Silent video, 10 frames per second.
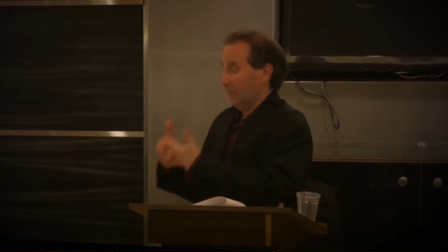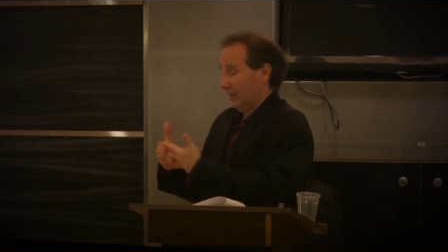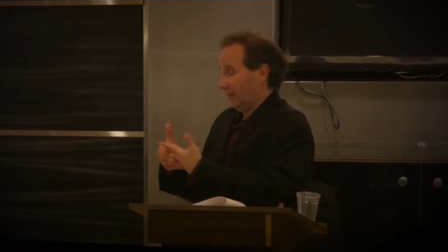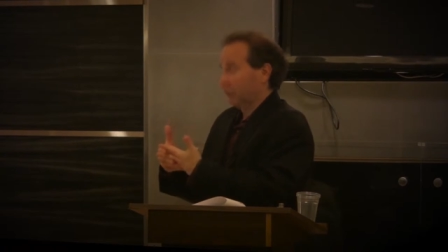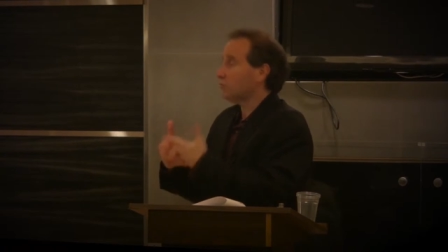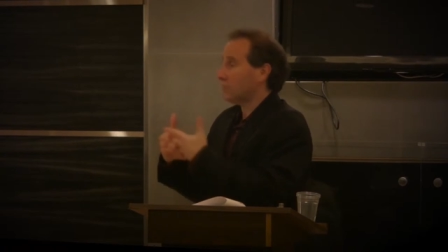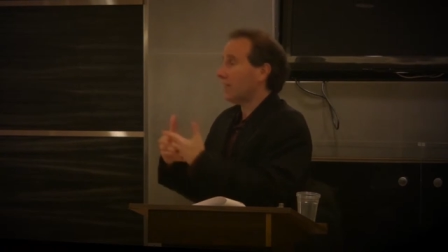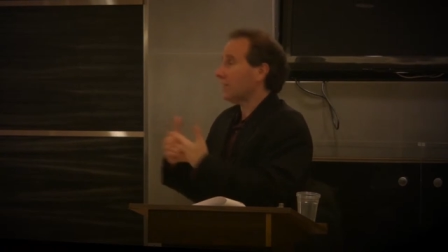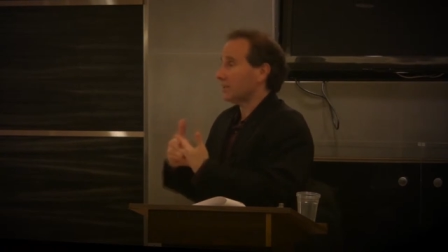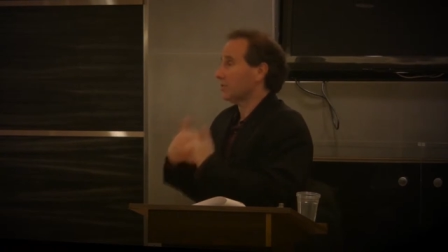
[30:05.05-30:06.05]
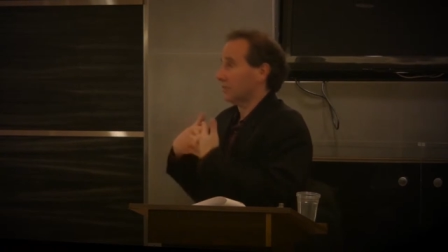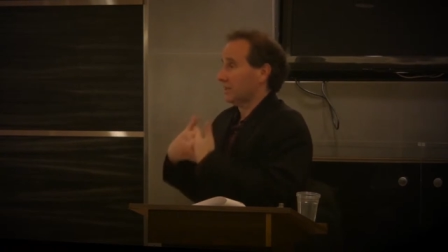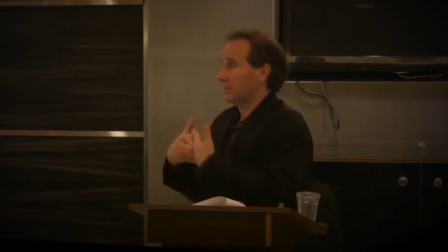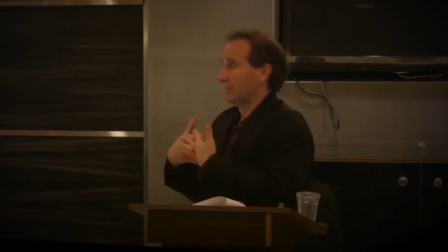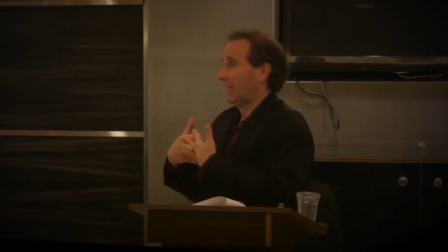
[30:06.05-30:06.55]
And if you sell it, you're going
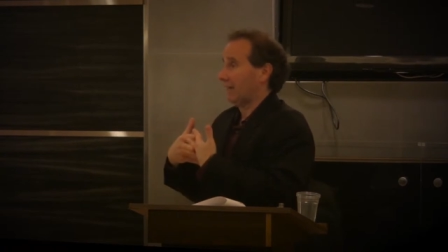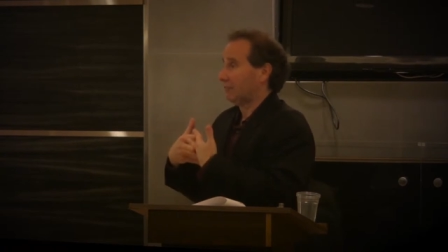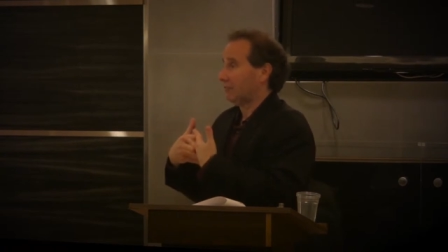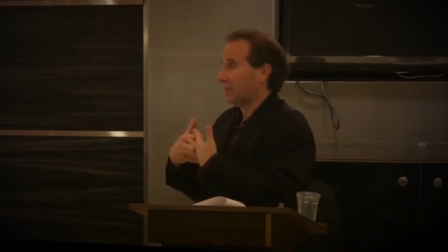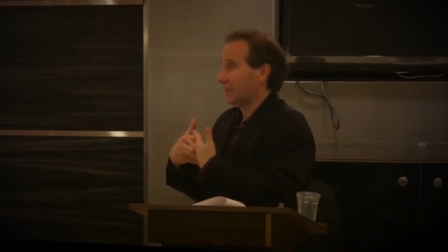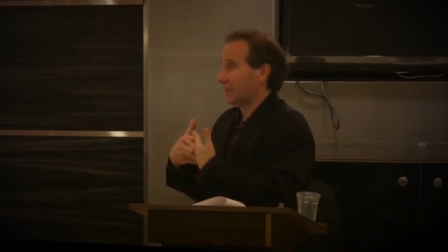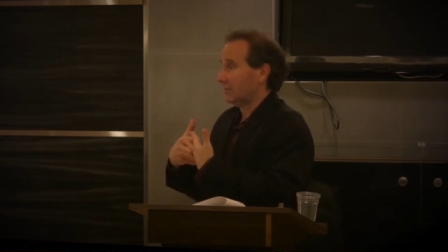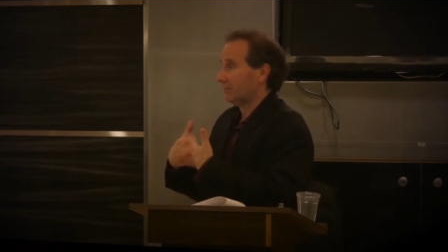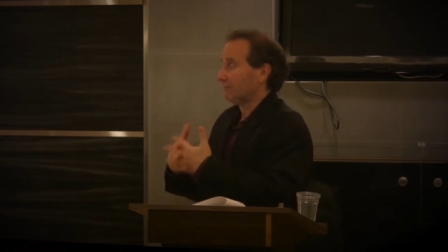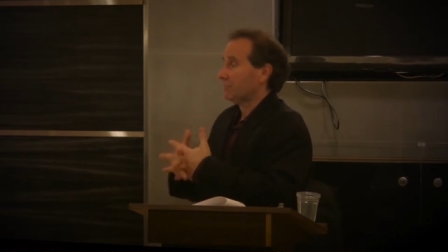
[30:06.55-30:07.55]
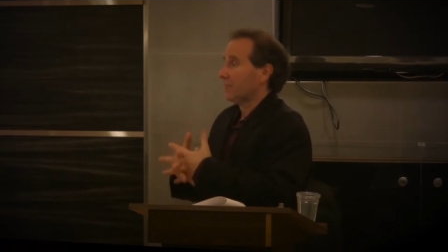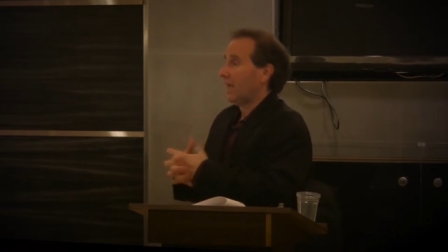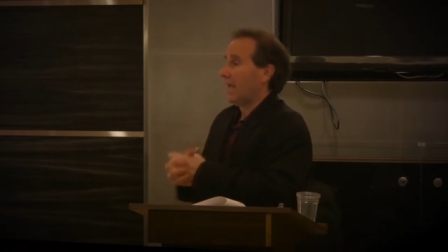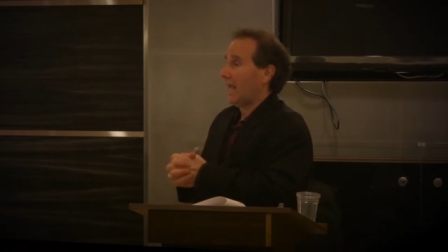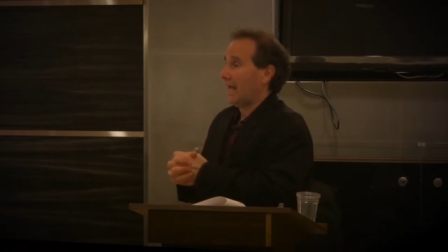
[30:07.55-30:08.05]
to give me half the money.
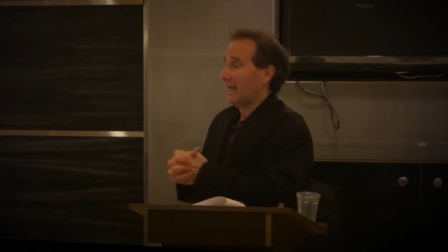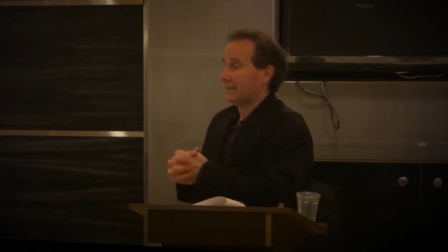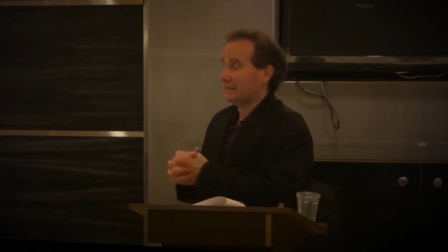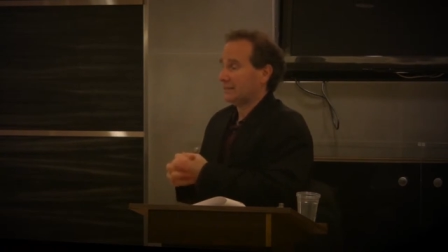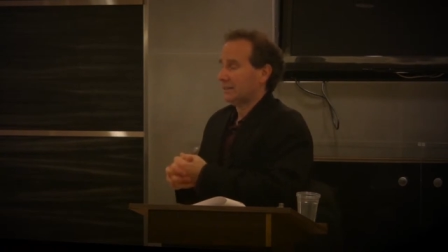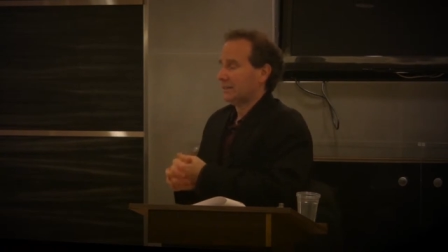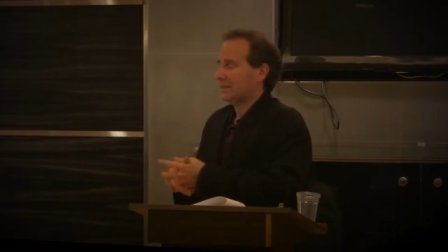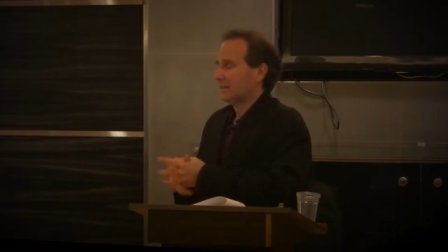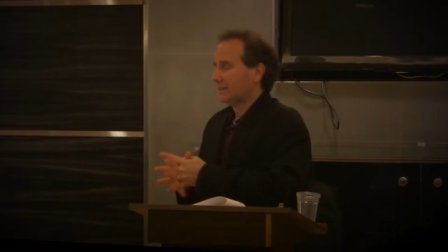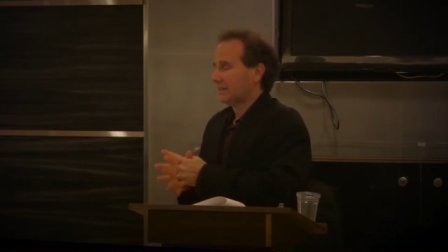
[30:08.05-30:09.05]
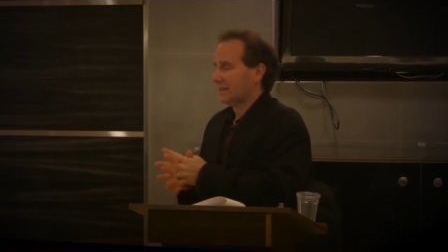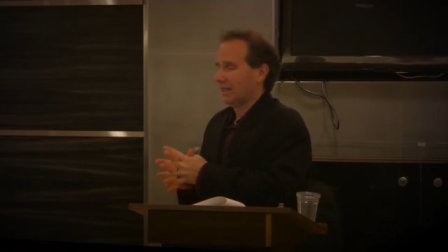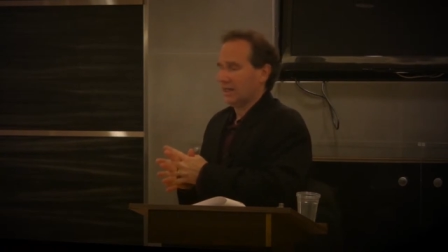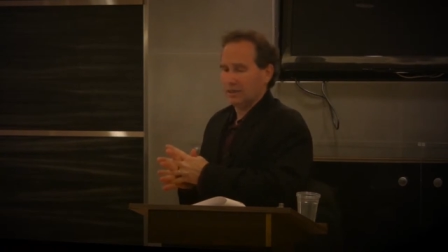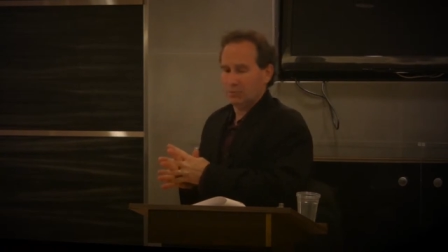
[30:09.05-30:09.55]
And
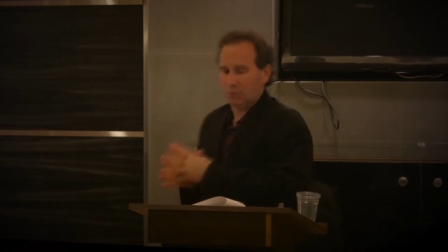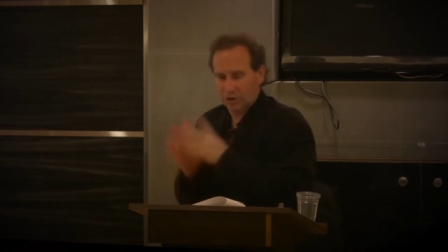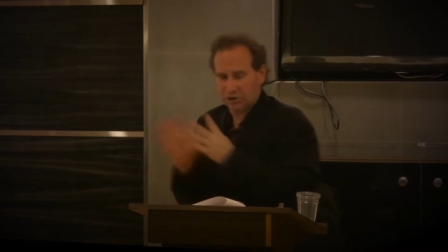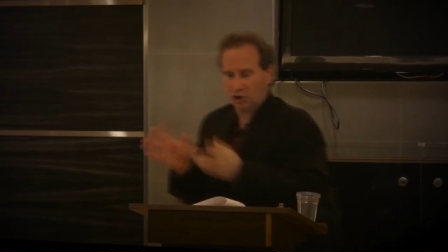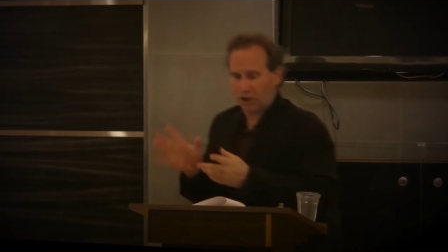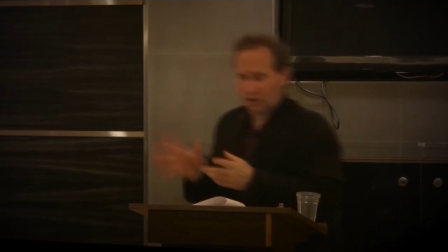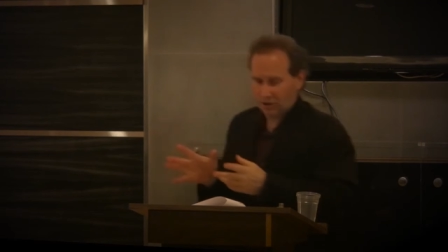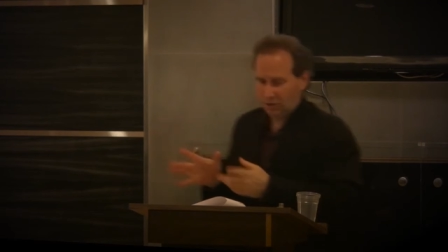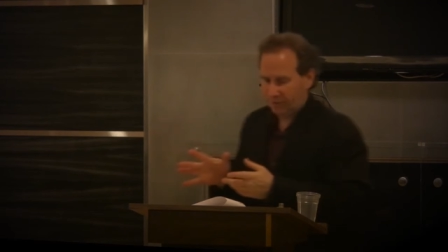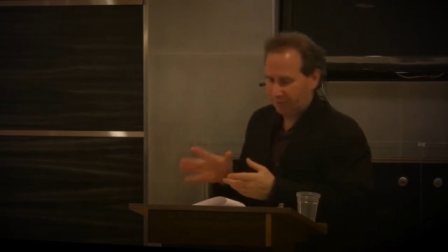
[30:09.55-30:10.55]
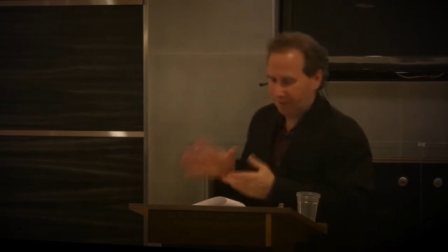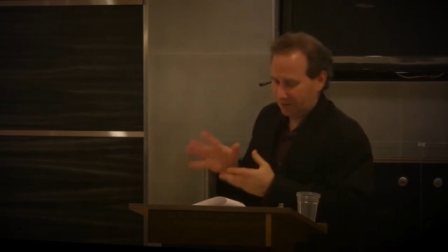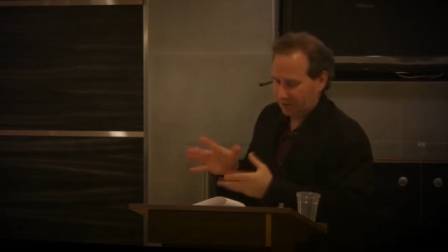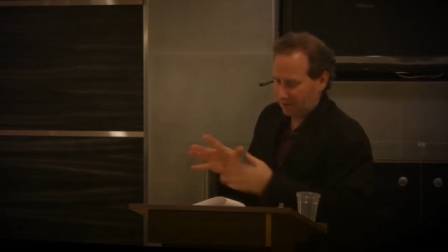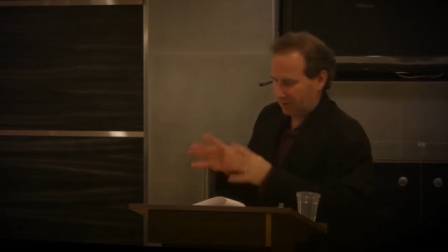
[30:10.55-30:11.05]
uh, we're going to talk a little bit
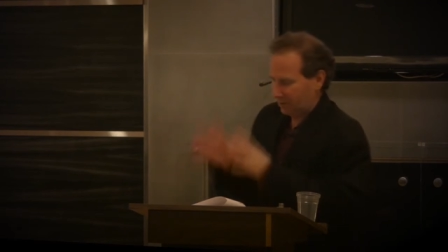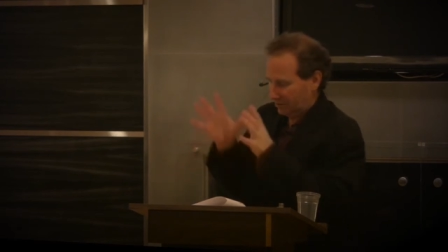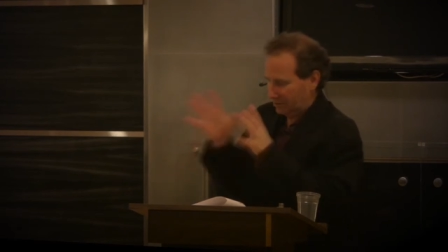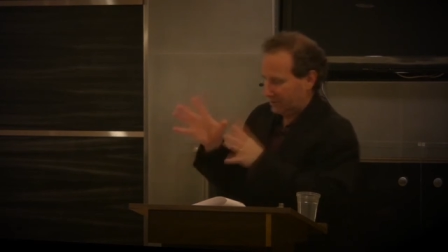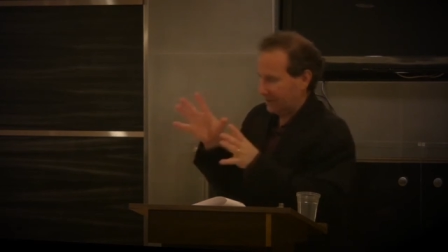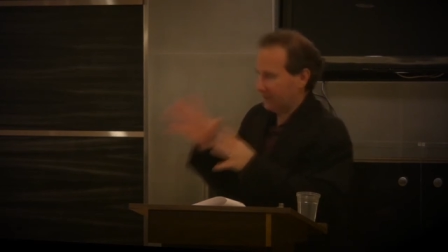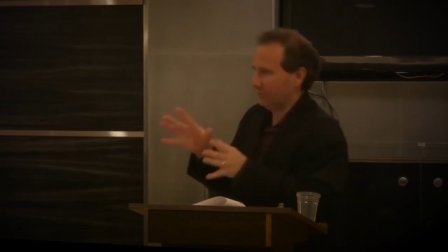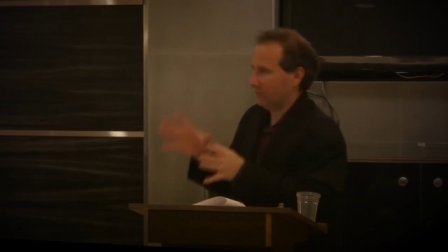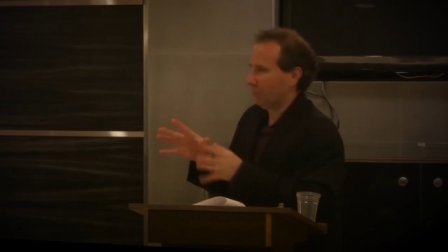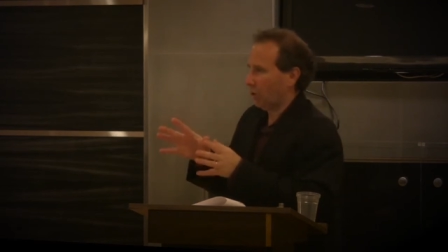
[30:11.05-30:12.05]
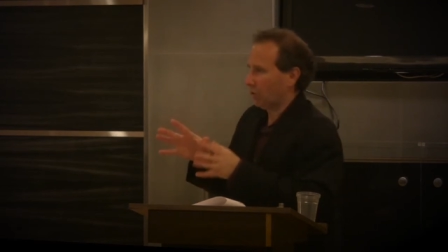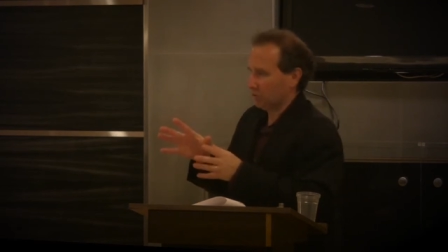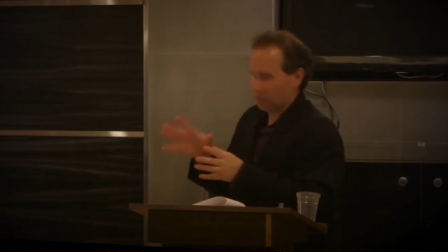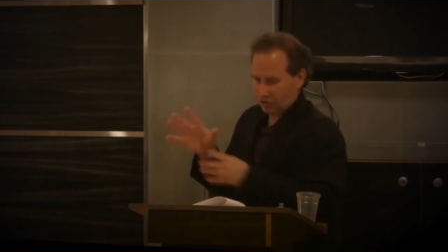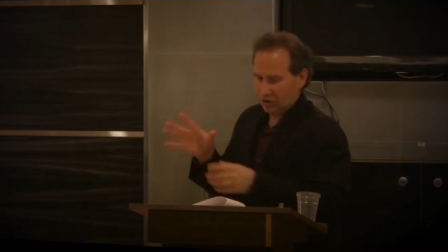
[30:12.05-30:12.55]
about uh, dealing with
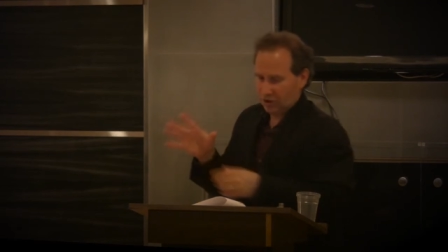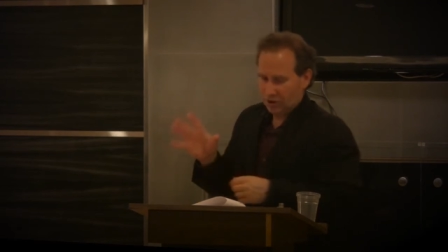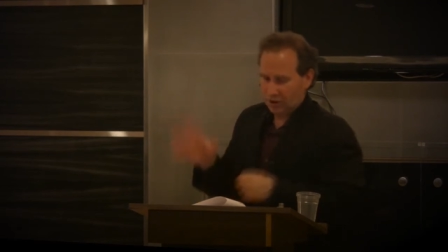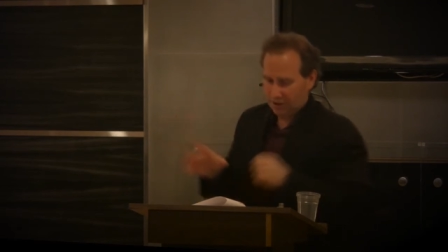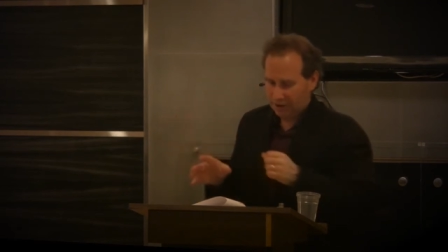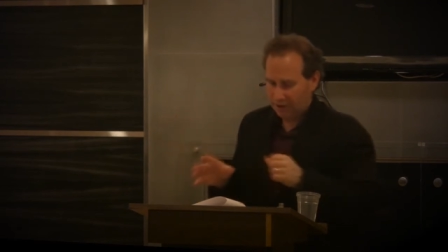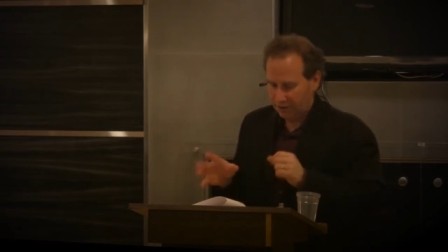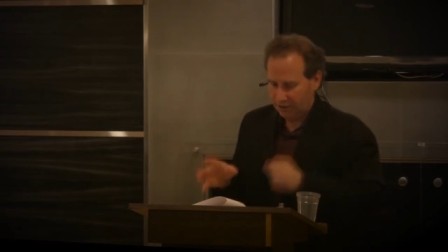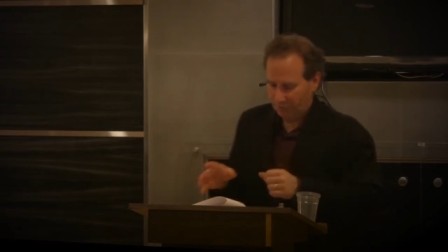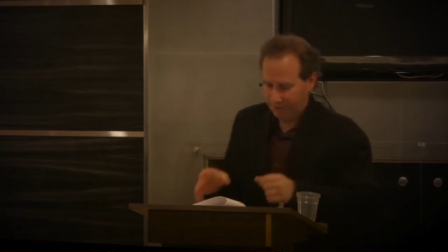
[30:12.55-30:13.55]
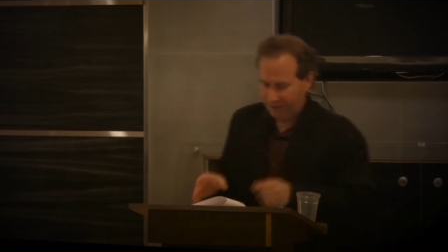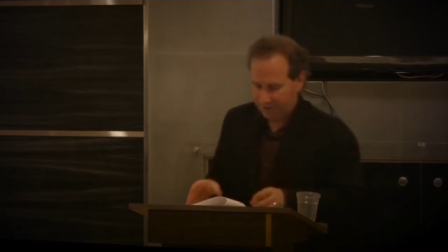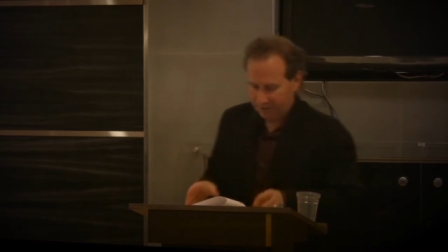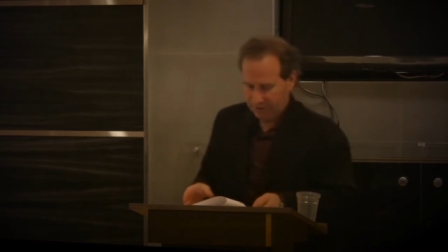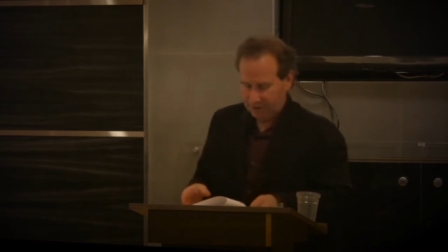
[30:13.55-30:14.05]
partners in, in a little bit.